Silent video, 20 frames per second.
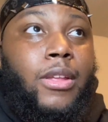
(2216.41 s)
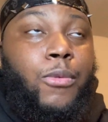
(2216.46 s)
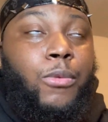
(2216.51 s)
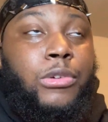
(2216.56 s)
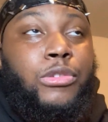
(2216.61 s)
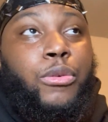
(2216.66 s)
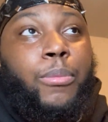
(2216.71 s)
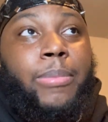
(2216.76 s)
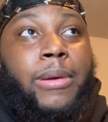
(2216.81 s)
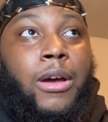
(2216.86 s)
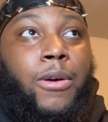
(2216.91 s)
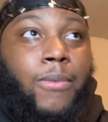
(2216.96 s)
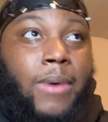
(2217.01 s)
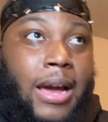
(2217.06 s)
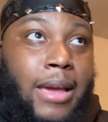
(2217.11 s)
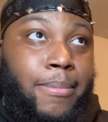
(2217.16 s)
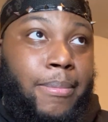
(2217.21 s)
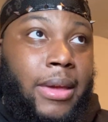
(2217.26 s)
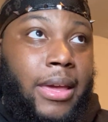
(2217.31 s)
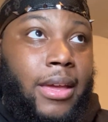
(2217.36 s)
which would be a
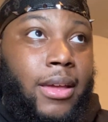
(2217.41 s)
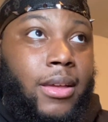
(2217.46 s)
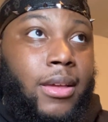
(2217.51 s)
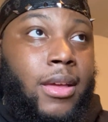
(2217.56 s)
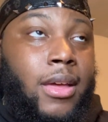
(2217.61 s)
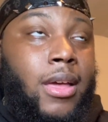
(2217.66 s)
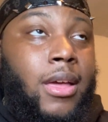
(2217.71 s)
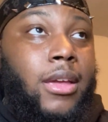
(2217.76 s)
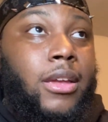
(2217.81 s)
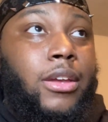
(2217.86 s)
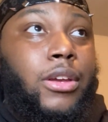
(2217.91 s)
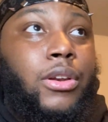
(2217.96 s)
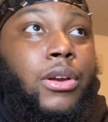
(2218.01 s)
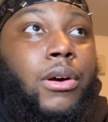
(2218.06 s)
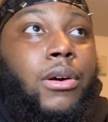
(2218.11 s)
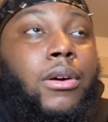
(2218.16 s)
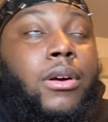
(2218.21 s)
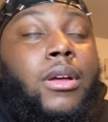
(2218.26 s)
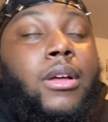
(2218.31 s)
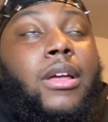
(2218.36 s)
white man, you
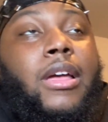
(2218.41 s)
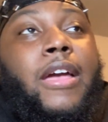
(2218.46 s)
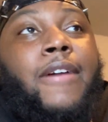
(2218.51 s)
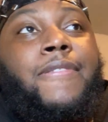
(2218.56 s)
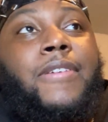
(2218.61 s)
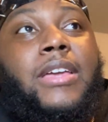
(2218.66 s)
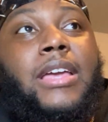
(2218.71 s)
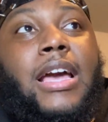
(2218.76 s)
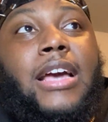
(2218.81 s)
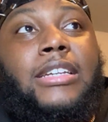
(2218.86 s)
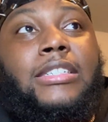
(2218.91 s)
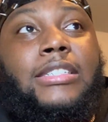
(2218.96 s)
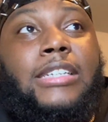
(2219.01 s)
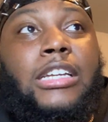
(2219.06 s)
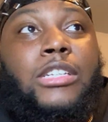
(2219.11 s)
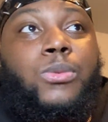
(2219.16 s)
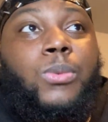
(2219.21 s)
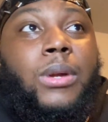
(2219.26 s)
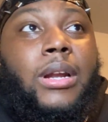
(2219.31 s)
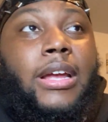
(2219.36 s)
know, if he had
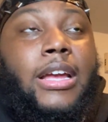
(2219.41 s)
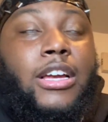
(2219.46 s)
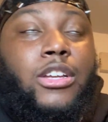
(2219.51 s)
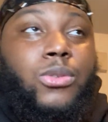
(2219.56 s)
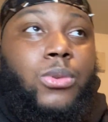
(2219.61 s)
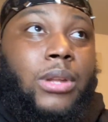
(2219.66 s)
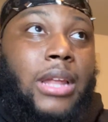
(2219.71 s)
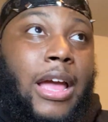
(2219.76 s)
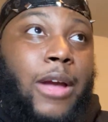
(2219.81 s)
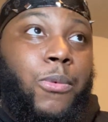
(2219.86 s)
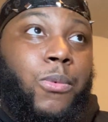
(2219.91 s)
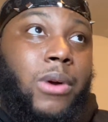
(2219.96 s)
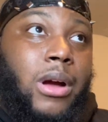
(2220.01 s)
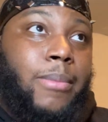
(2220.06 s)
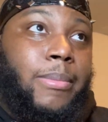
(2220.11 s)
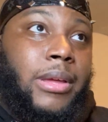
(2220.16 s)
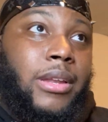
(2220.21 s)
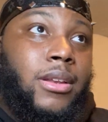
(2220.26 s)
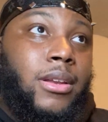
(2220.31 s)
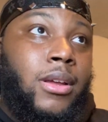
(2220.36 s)
sex with an Israelite
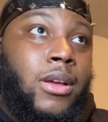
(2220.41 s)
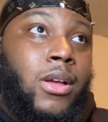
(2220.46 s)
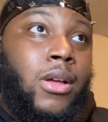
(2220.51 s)
woman,